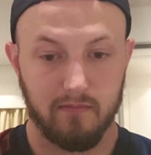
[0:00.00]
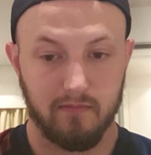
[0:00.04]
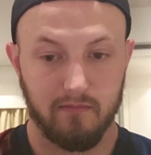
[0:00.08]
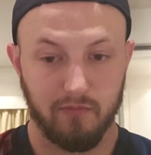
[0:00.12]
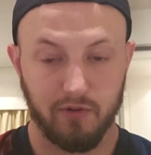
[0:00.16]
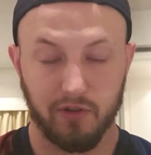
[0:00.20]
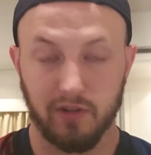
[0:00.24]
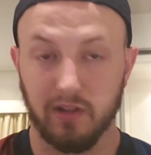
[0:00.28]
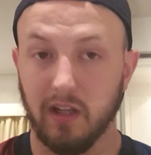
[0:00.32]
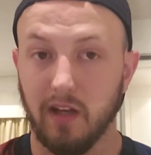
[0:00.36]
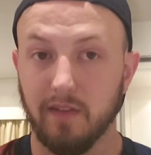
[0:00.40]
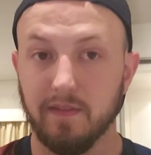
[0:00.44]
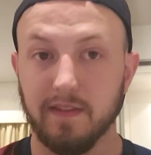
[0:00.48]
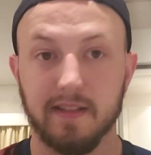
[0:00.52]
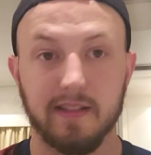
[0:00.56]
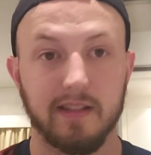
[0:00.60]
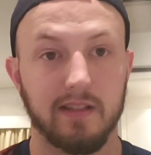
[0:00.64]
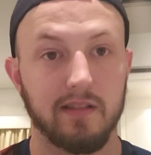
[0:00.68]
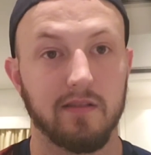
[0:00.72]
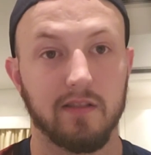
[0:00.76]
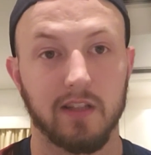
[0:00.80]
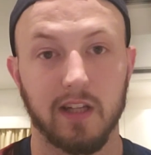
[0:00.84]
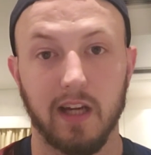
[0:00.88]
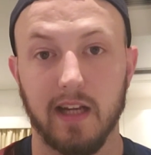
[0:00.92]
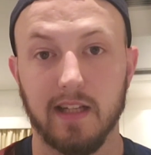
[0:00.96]
Would love to
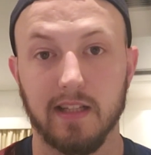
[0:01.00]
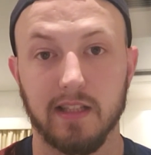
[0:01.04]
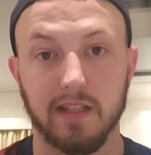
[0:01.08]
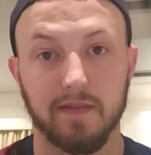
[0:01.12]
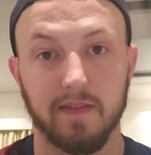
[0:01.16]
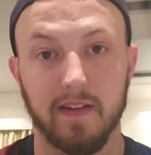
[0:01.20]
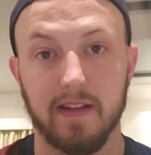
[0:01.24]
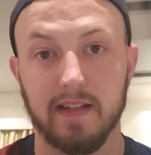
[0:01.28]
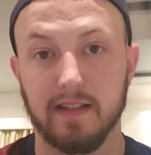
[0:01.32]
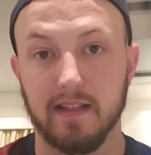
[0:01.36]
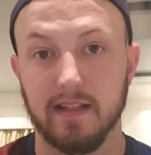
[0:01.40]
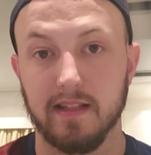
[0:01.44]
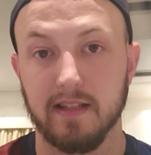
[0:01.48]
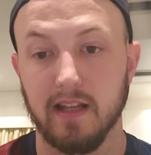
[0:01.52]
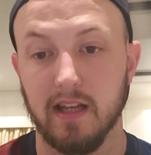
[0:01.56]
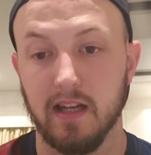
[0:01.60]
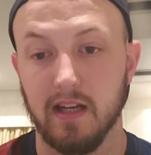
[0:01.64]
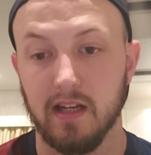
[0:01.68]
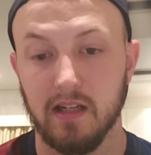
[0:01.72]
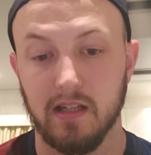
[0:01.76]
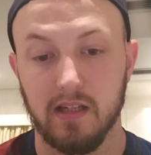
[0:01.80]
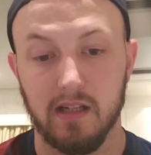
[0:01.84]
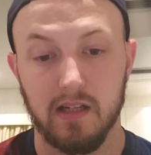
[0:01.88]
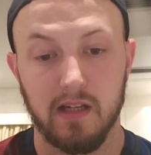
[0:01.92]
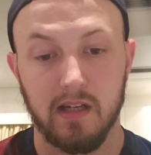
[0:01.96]
see you guys' faces
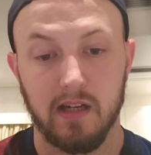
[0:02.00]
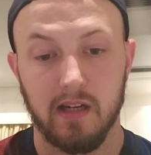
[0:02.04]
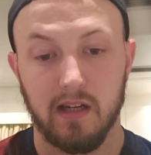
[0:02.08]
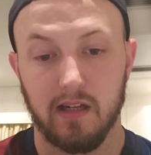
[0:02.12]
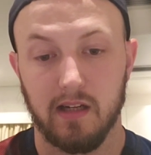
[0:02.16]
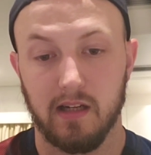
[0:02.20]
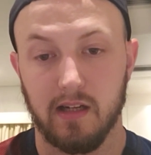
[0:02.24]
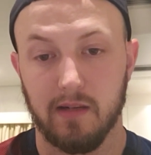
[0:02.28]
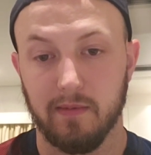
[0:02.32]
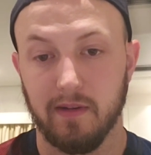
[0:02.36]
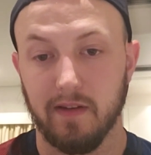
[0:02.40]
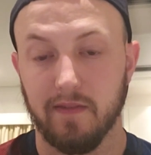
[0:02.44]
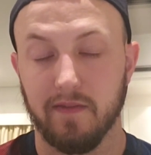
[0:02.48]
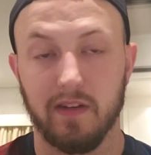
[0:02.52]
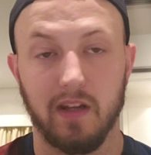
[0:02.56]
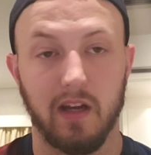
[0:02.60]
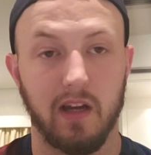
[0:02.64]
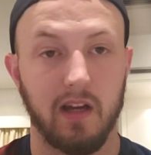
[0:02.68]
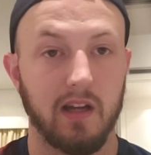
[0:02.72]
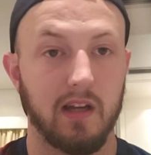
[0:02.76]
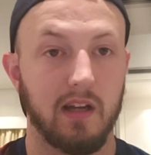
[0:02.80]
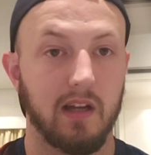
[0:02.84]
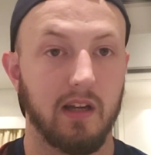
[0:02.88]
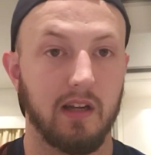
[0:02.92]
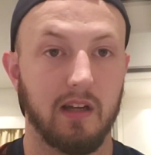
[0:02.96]
there. If
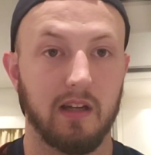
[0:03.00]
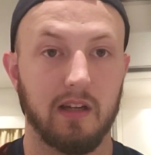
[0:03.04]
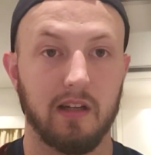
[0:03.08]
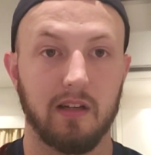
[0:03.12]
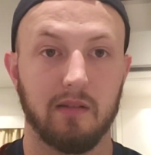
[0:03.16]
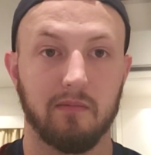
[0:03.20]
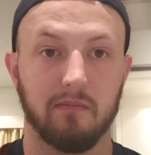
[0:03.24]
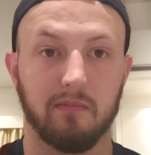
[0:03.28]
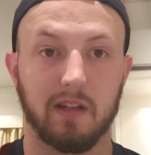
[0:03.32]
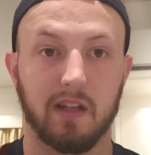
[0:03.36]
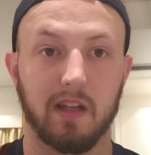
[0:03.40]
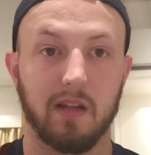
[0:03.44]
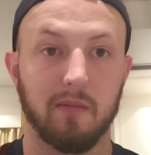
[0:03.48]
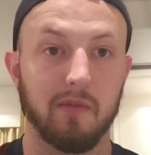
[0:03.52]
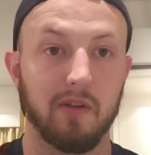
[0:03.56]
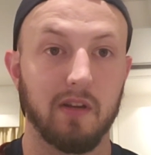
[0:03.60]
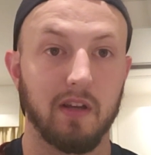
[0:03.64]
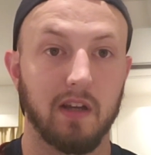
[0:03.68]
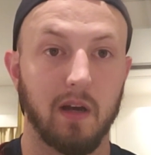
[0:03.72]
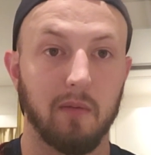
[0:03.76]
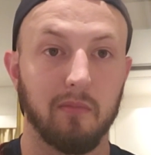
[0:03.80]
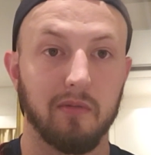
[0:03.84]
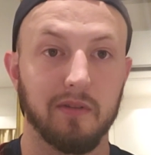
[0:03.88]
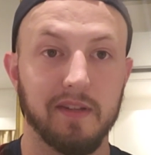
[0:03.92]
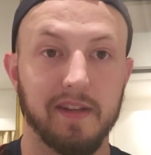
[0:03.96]
not, give me a
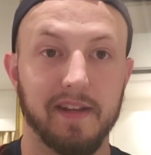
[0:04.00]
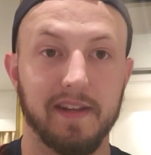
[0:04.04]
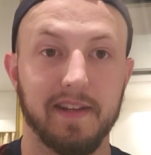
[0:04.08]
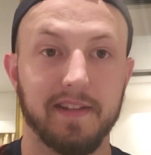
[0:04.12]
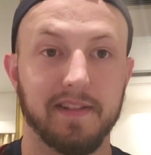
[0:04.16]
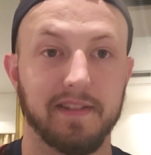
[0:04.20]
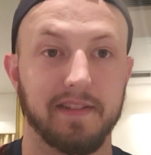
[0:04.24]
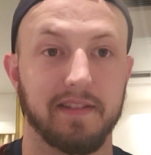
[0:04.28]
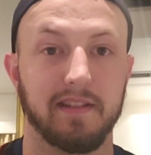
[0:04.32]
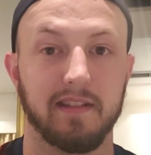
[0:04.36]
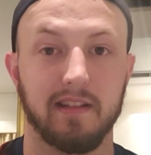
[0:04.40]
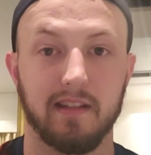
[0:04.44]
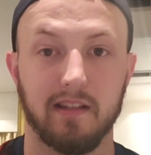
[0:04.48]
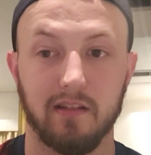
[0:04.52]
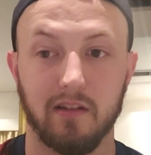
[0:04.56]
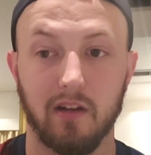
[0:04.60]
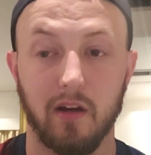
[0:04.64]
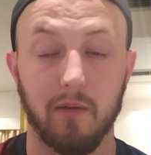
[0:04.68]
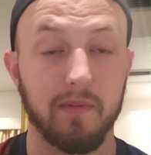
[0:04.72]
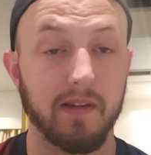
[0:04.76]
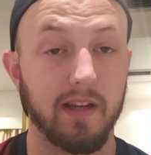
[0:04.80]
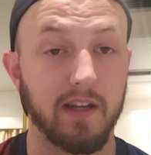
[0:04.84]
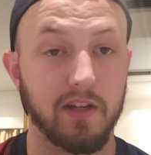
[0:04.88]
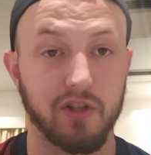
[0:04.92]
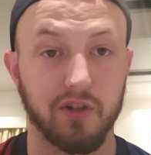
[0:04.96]
couple days, and I'll
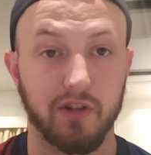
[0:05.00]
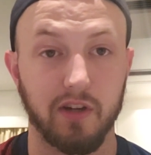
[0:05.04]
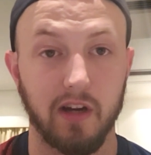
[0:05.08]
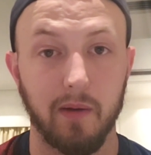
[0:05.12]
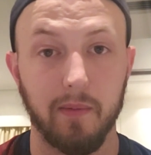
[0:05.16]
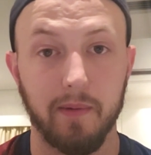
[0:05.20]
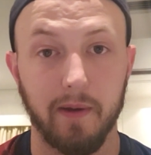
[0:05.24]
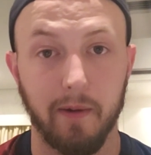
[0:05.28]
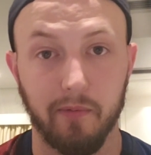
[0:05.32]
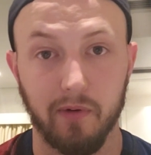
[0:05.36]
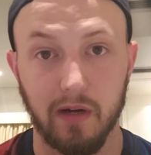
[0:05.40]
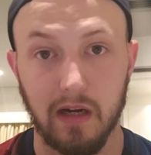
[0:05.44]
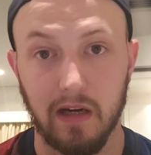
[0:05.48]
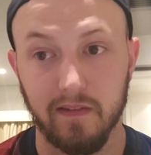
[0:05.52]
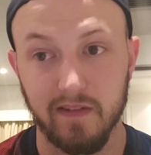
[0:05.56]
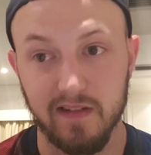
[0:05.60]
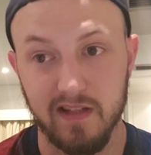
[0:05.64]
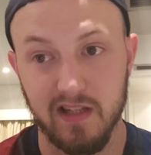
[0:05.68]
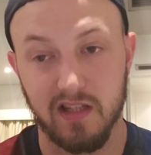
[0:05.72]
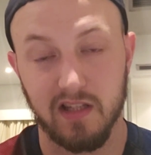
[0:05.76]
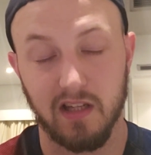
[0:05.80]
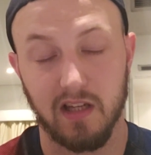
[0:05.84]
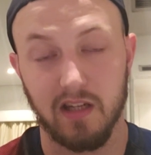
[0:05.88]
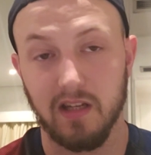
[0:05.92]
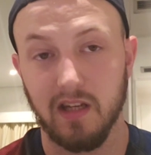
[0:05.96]
be at
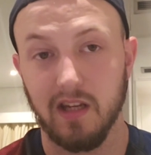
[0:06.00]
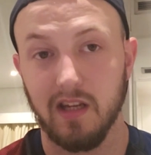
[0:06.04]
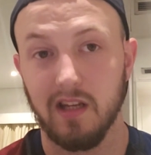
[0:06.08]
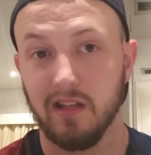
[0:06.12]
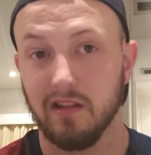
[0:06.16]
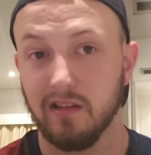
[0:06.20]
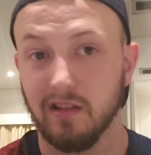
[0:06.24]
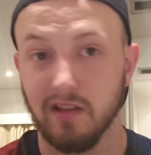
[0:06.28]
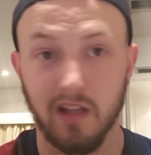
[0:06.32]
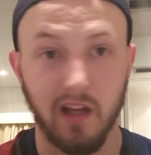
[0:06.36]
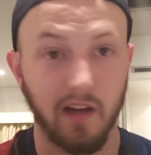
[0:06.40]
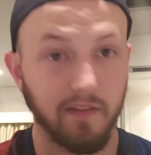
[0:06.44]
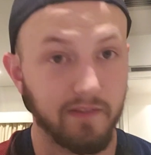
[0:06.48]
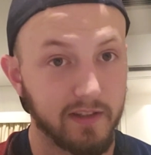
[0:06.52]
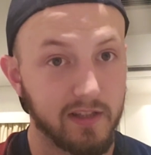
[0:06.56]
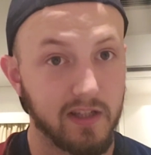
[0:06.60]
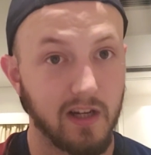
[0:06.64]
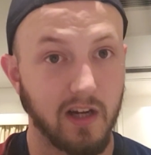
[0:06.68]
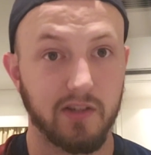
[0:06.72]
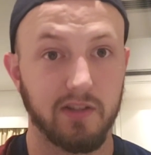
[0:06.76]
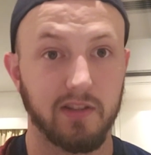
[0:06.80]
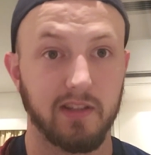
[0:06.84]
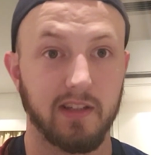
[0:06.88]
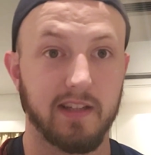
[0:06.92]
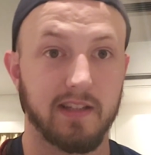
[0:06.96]
Providence Sunday. Love to
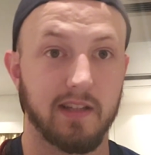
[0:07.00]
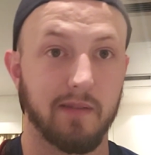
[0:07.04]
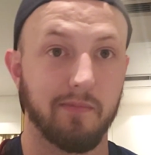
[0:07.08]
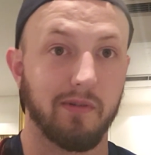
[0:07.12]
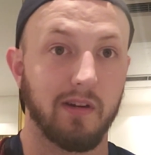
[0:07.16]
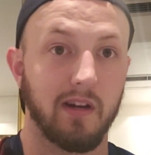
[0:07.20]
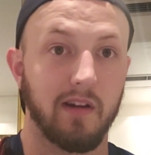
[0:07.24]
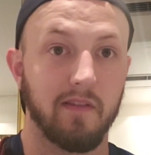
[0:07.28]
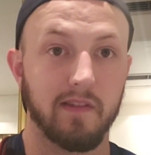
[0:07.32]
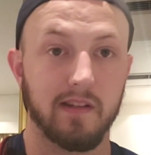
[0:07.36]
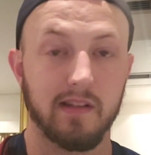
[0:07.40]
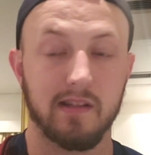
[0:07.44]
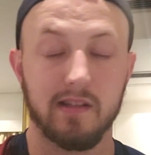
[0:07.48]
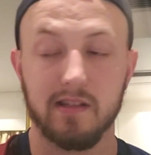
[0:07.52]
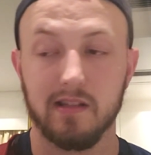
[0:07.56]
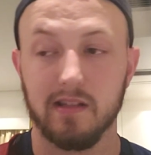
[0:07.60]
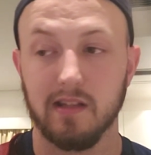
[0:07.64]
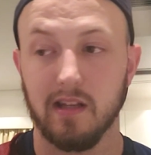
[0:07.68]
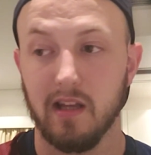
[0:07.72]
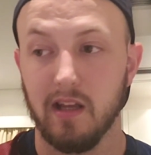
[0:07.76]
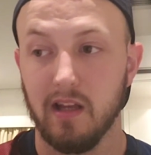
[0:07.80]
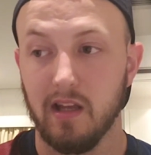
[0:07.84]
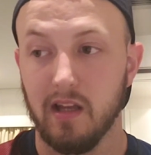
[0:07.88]
talk to you guys at Providence.